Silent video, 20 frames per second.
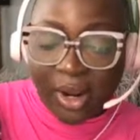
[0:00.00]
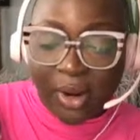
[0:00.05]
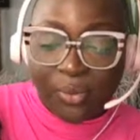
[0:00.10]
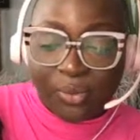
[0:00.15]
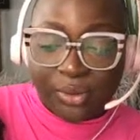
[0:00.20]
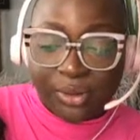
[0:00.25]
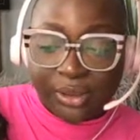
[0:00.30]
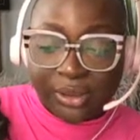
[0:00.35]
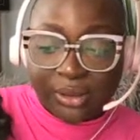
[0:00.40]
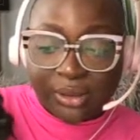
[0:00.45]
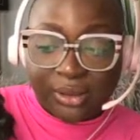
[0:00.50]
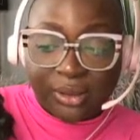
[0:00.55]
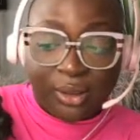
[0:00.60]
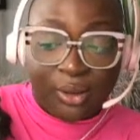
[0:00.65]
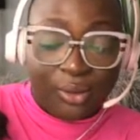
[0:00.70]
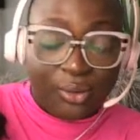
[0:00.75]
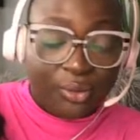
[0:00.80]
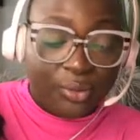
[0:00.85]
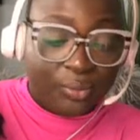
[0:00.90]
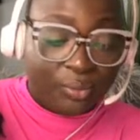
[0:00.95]
was
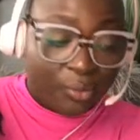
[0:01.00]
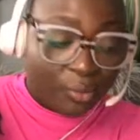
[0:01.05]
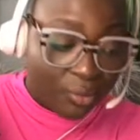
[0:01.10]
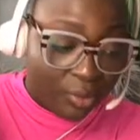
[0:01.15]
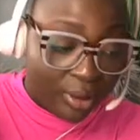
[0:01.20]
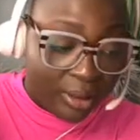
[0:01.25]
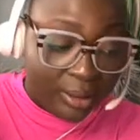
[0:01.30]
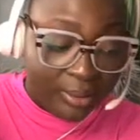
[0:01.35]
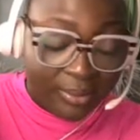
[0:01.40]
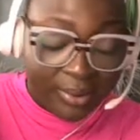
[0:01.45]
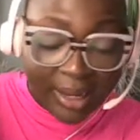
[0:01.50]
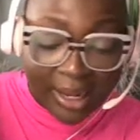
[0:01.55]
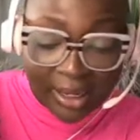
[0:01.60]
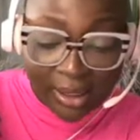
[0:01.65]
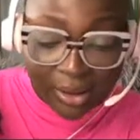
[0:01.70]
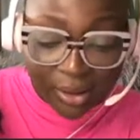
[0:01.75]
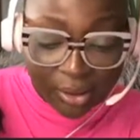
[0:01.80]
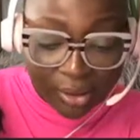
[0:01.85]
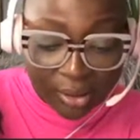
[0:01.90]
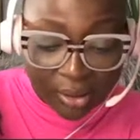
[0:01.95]
told one by
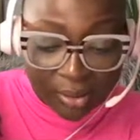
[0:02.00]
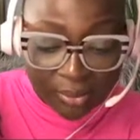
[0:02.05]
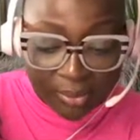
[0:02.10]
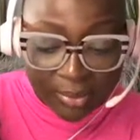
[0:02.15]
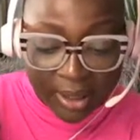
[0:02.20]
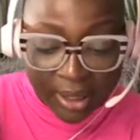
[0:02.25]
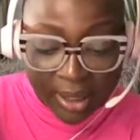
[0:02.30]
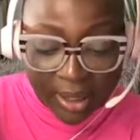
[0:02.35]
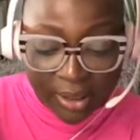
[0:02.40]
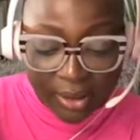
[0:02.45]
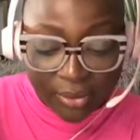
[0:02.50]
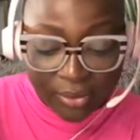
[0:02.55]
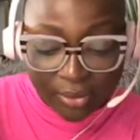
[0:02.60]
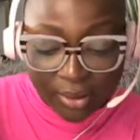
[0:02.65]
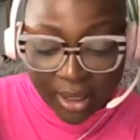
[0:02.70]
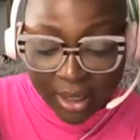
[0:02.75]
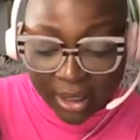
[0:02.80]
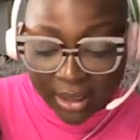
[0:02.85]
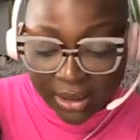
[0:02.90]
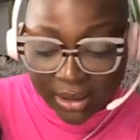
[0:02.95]
my
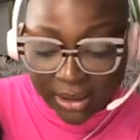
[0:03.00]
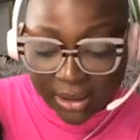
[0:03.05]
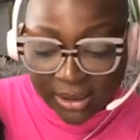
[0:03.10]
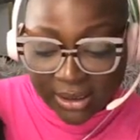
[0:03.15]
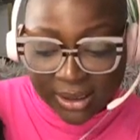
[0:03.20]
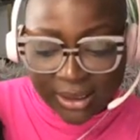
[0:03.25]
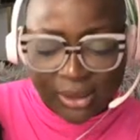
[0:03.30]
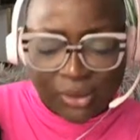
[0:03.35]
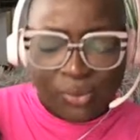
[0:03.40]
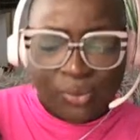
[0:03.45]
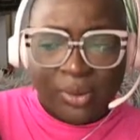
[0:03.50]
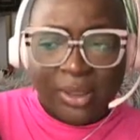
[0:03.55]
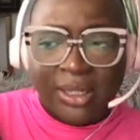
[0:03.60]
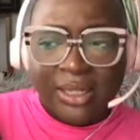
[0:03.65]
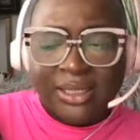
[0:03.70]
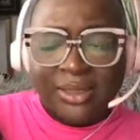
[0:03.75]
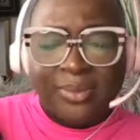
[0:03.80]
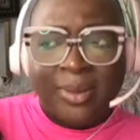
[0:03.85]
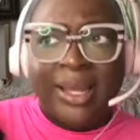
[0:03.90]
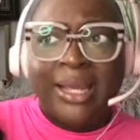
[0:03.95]
neurologist as well
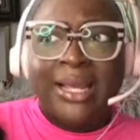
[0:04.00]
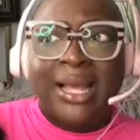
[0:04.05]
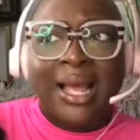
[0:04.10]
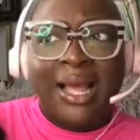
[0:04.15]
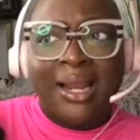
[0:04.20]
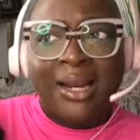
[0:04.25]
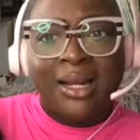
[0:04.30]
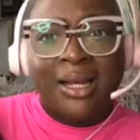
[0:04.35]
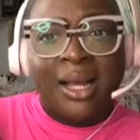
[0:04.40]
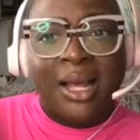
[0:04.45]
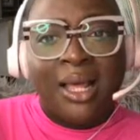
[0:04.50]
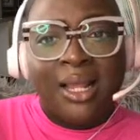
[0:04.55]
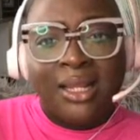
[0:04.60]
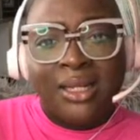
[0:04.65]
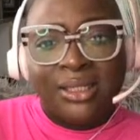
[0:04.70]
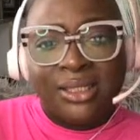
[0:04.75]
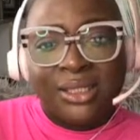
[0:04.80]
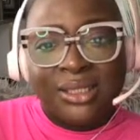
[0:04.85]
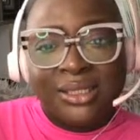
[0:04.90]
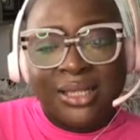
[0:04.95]
as my
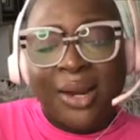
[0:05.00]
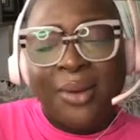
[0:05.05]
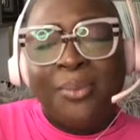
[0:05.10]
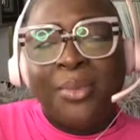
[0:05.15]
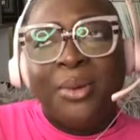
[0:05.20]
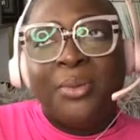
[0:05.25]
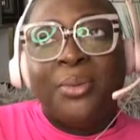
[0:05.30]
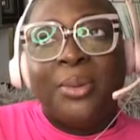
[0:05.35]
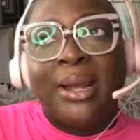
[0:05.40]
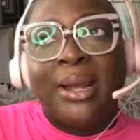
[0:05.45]
gynecologist, I remember my